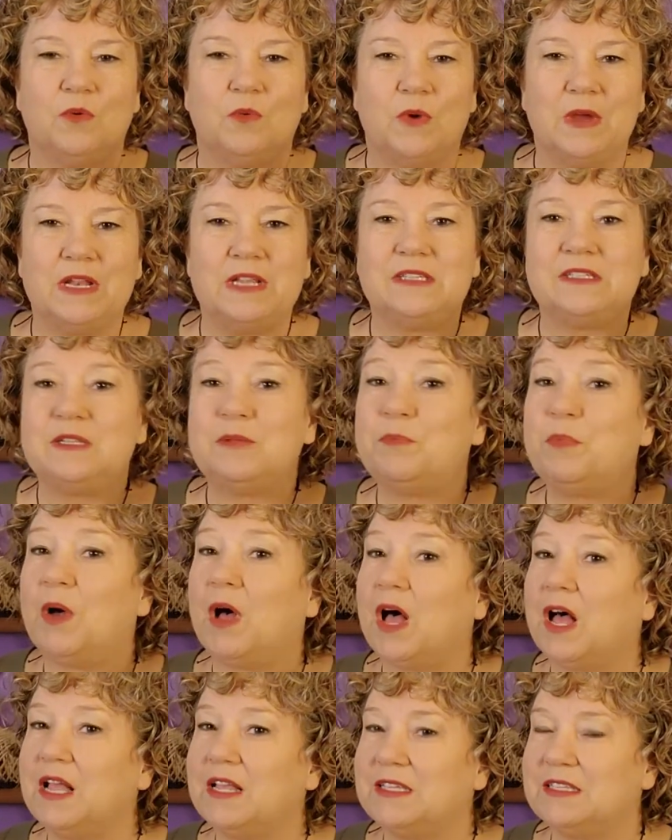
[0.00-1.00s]
What is the
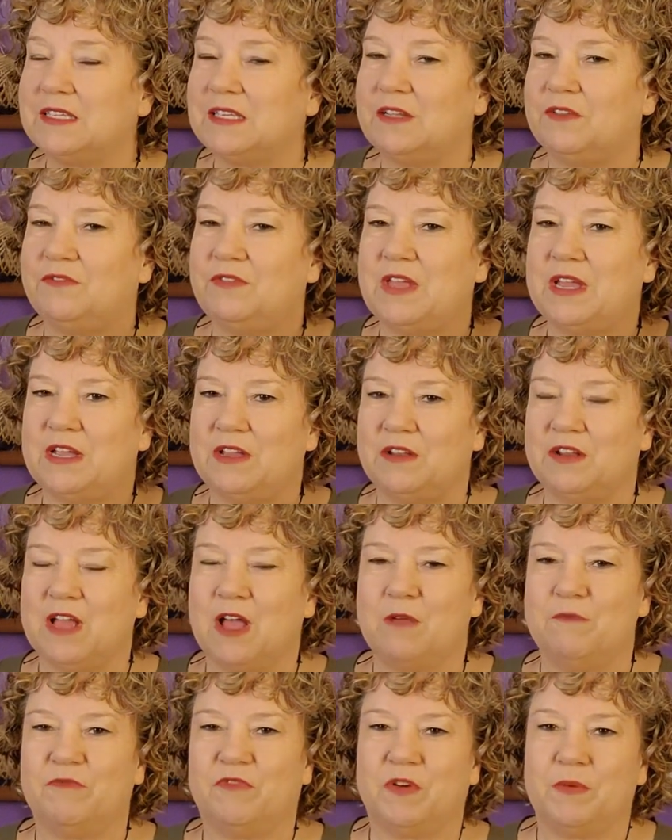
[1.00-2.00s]
positive that could
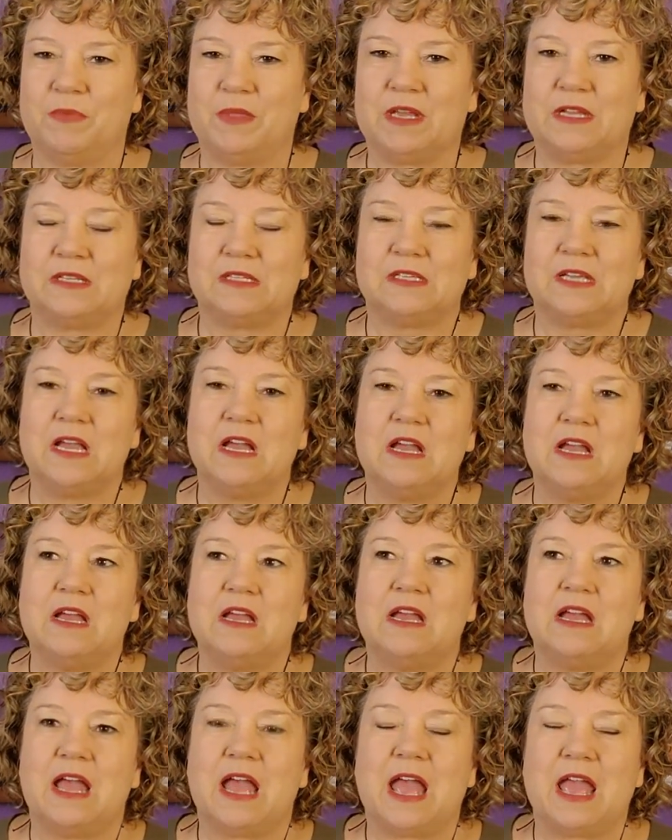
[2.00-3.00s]
come from this?
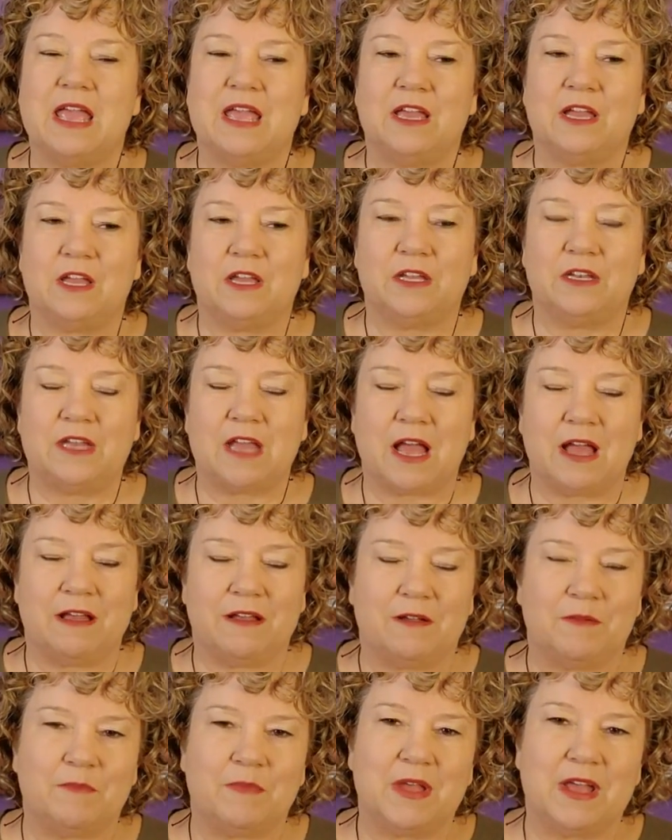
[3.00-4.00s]
And
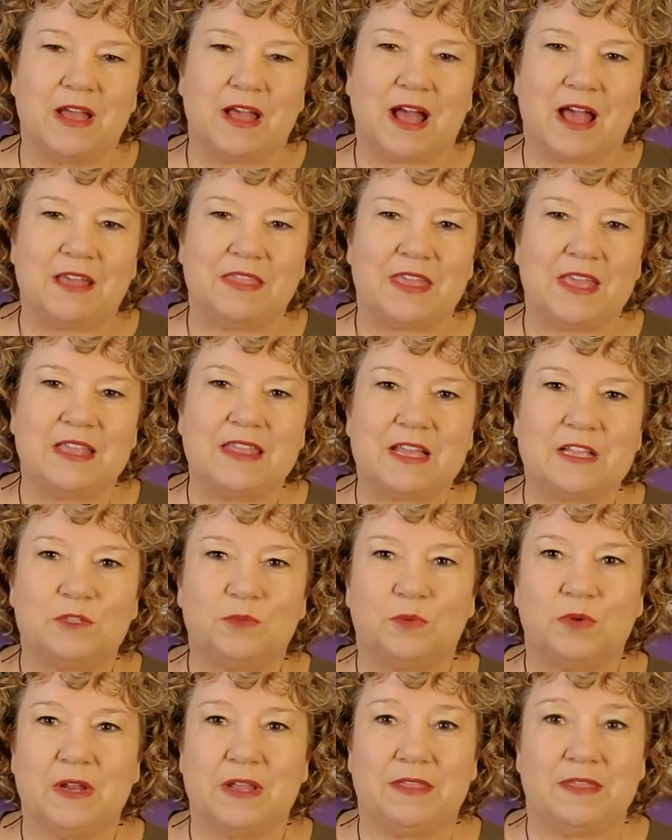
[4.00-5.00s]
um, I think
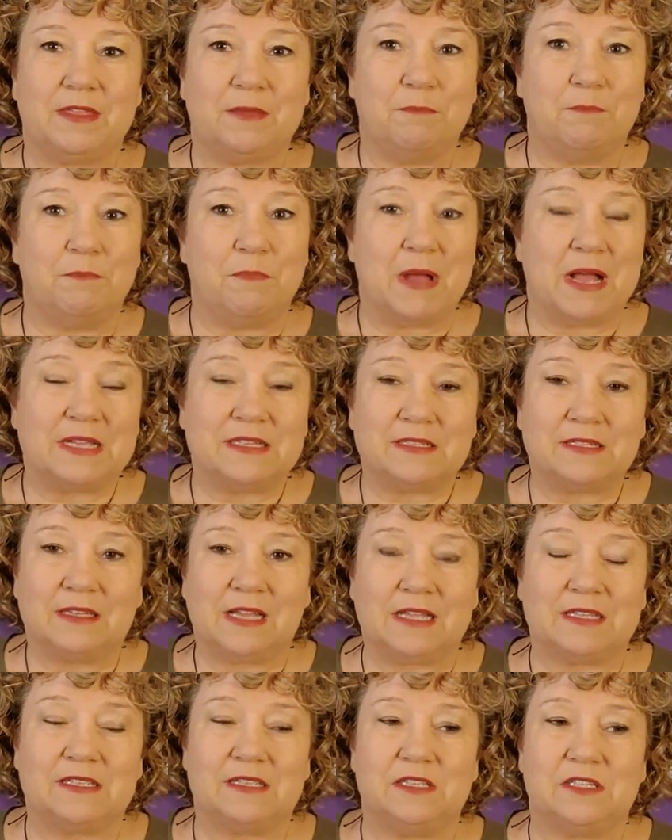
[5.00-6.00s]
that's one of the best
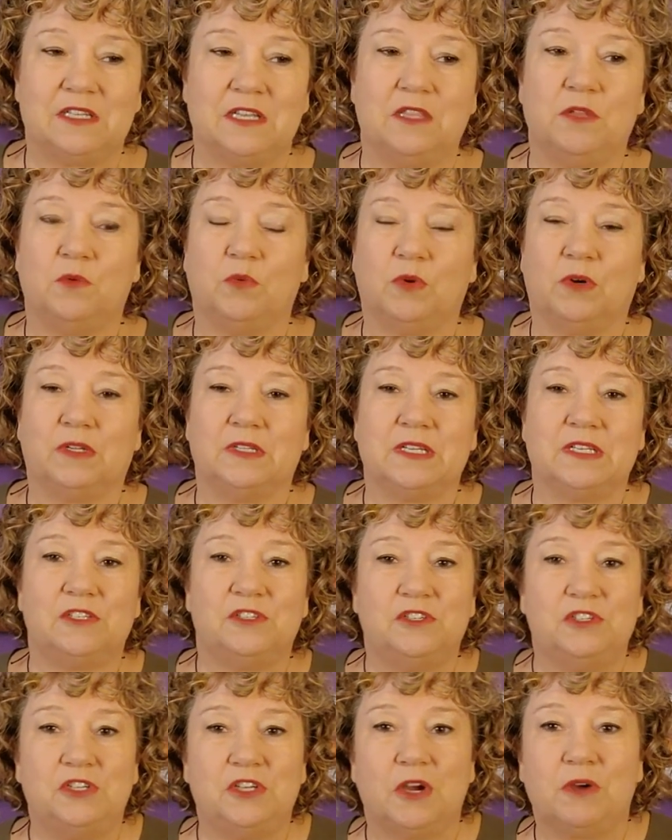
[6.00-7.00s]
lessons in the world
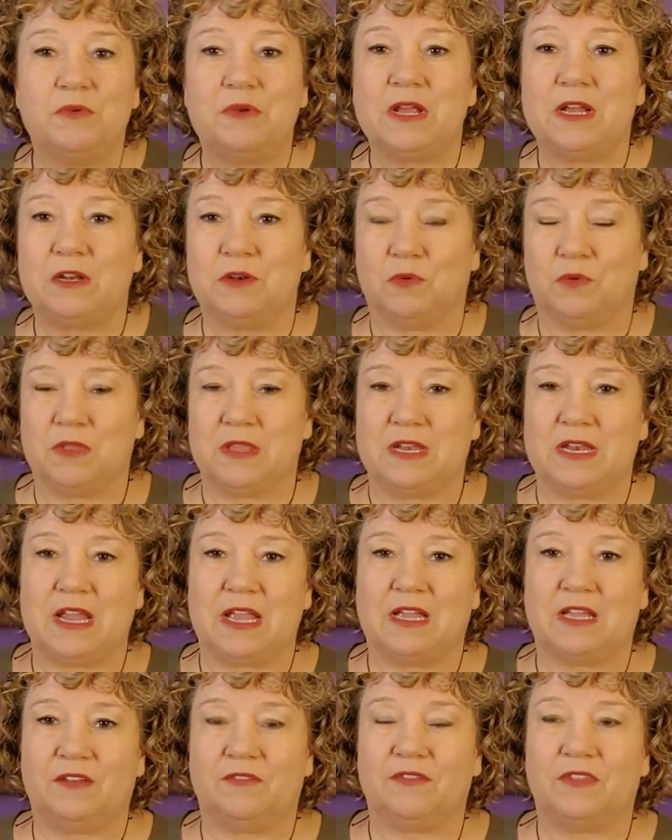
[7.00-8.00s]
is don't ignore the
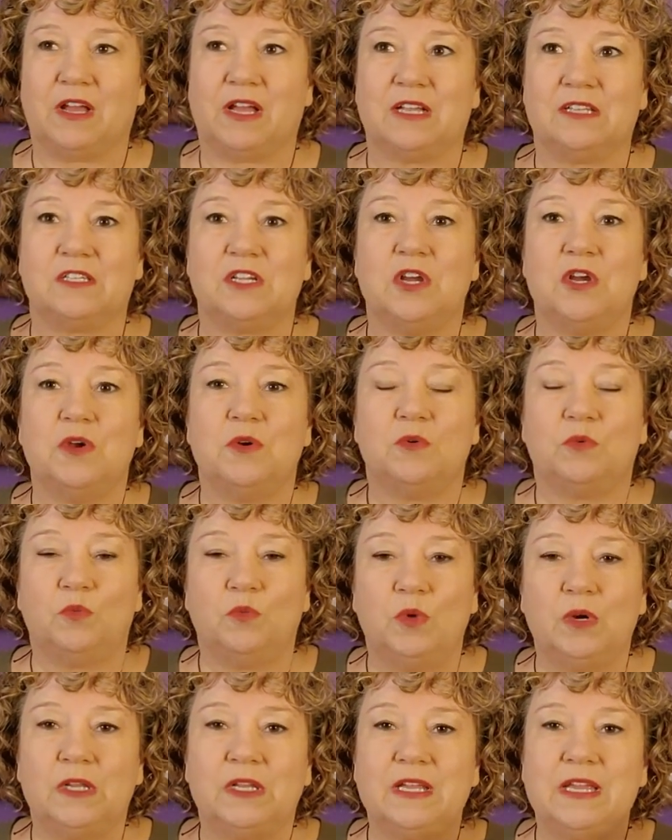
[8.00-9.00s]
negative thoughts.
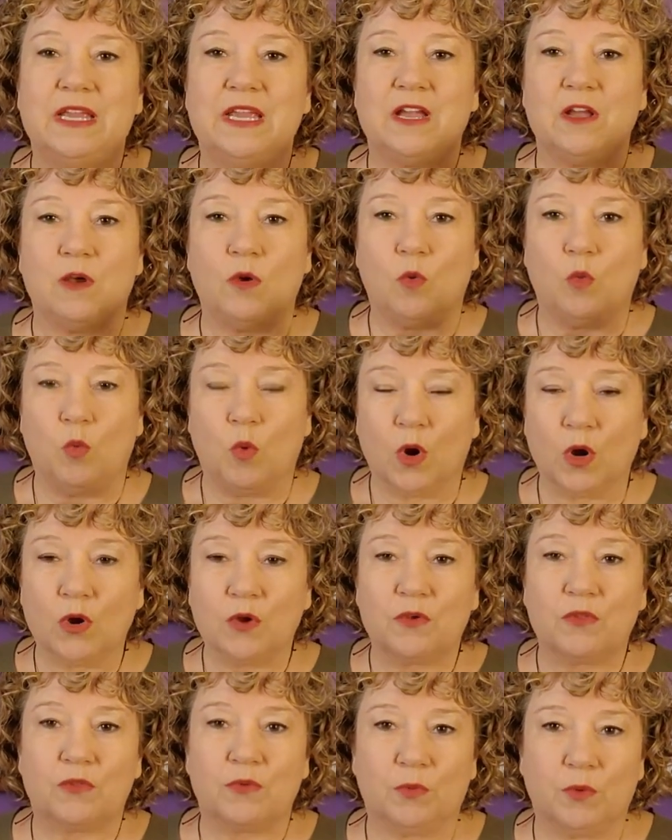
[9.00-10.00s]
Really
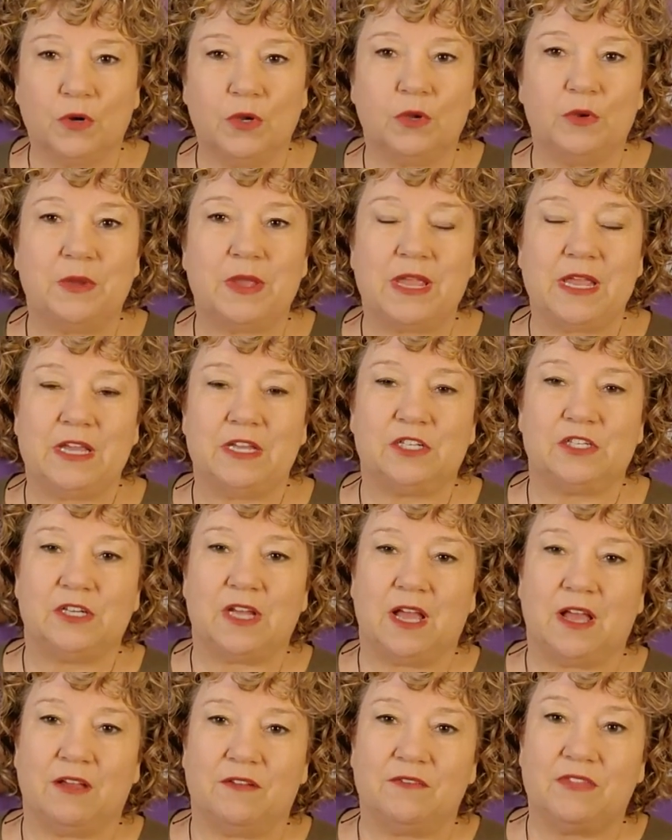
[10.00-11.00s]
work through each
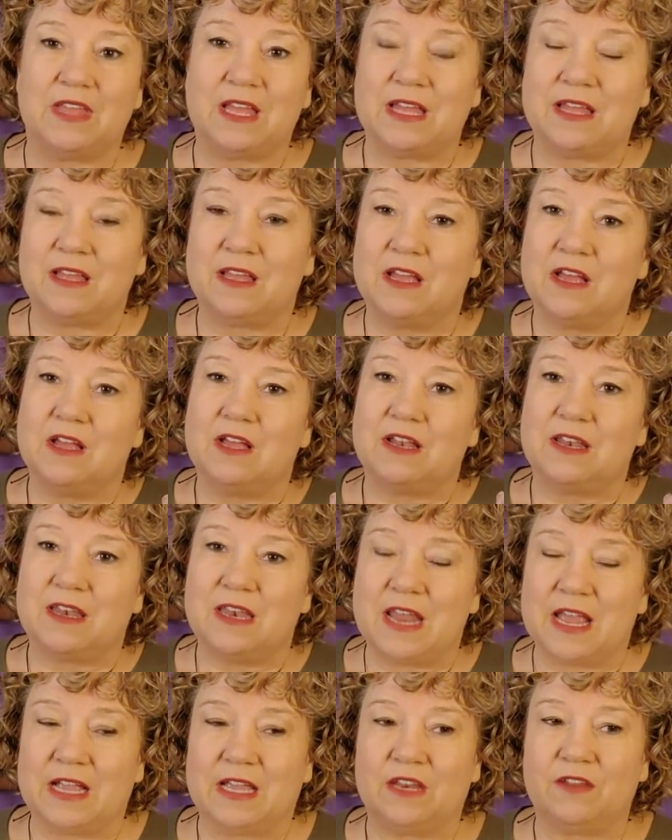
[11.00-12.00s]
of the
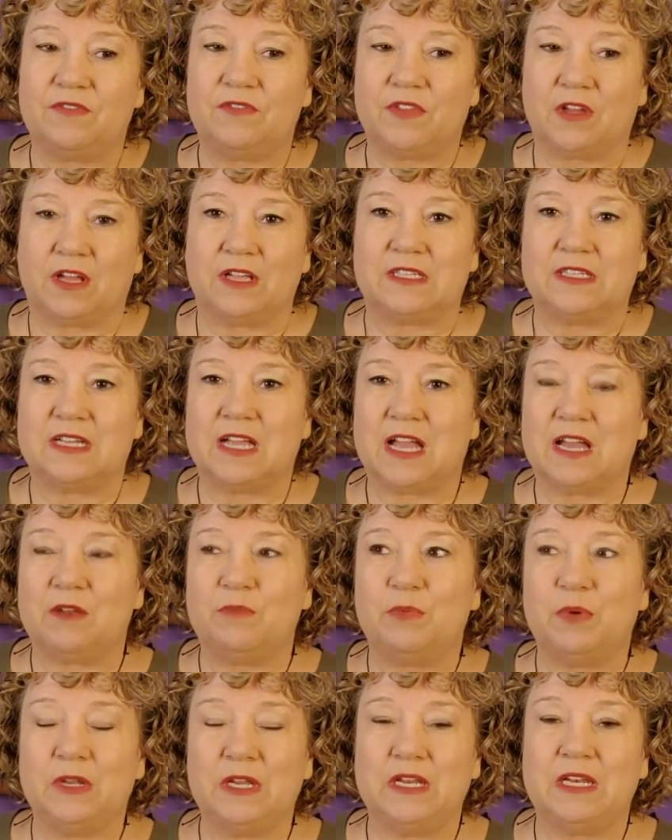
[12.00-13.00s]
negative thoughts and kind
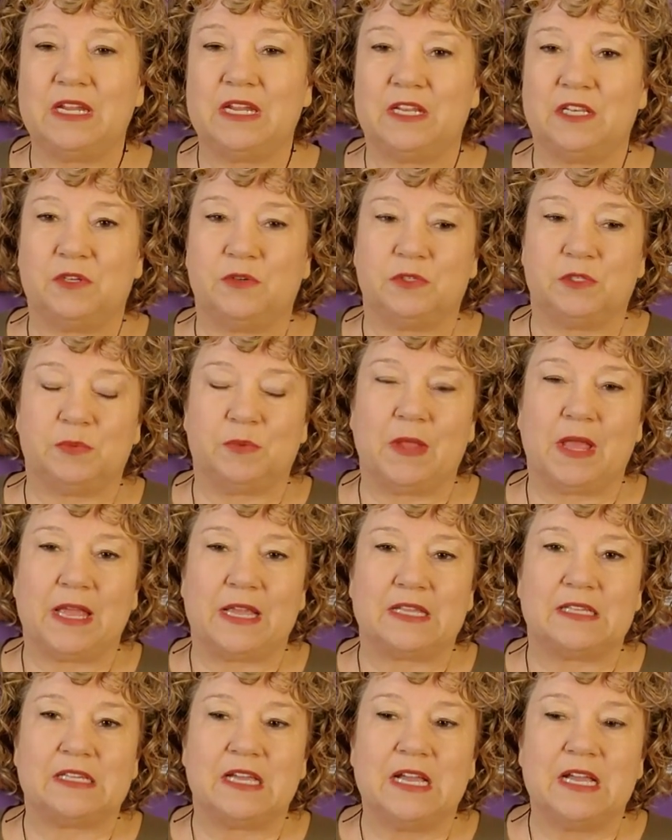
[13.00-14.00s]
of putting it into its
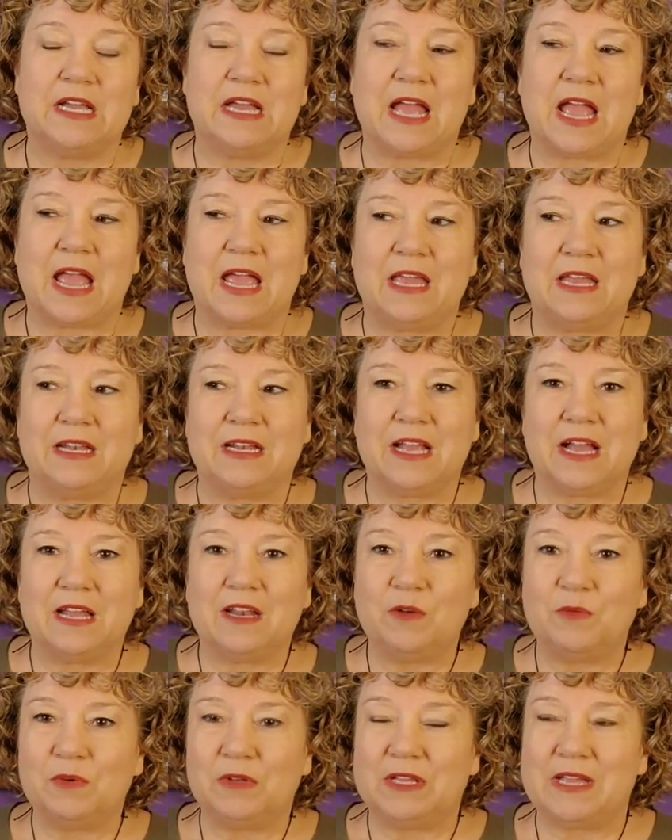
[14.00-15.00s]
place. And
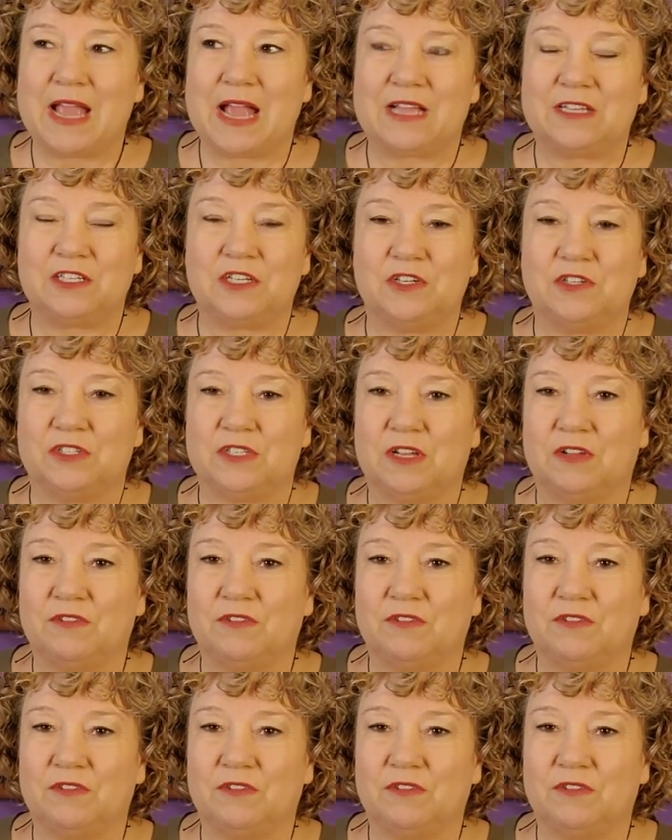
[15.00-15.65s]
kind of really asking